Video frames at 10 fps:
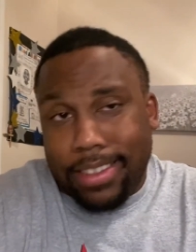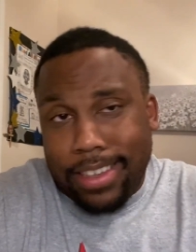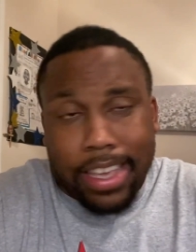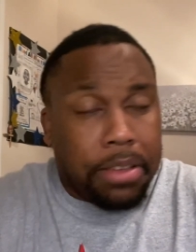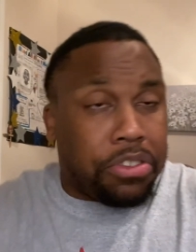
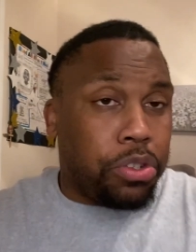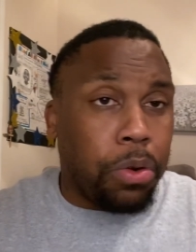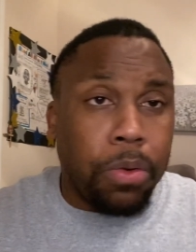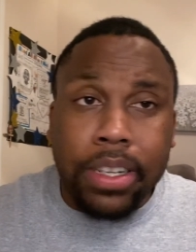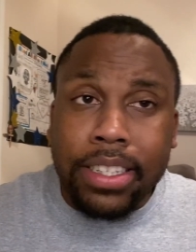He's
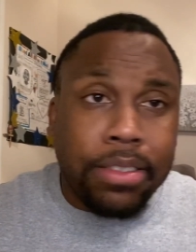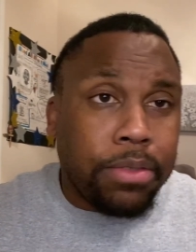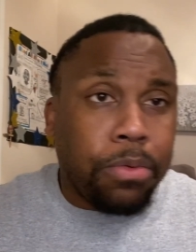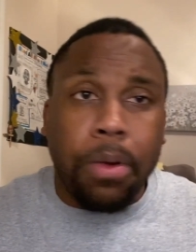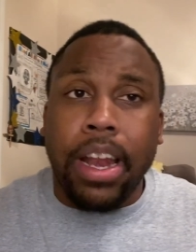doing
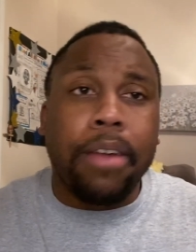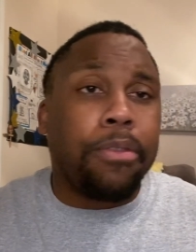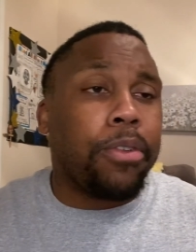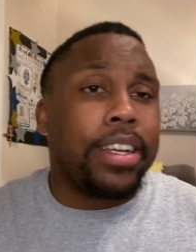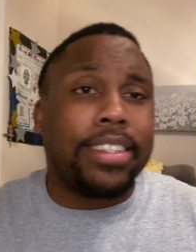
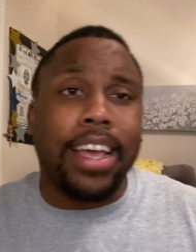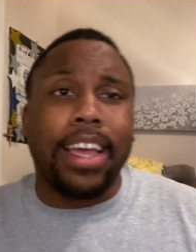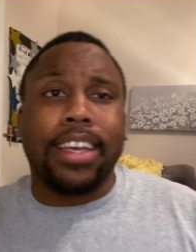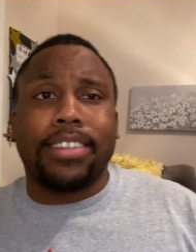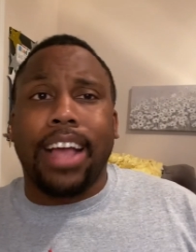whatever it
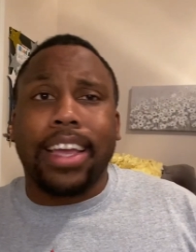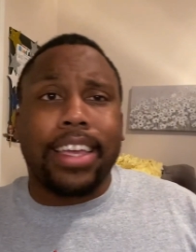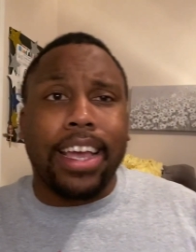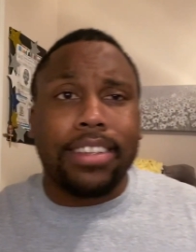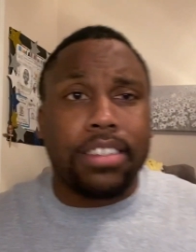takes, I guess,